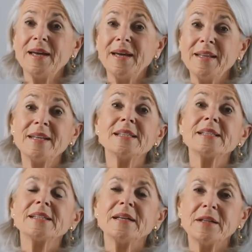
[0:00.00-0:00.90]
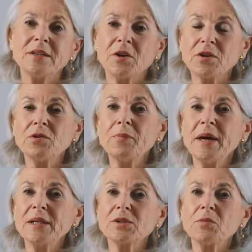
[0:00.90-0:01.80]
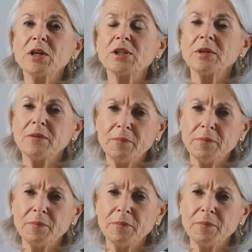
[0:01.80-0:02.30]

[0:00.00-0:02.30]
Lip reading: And this documents what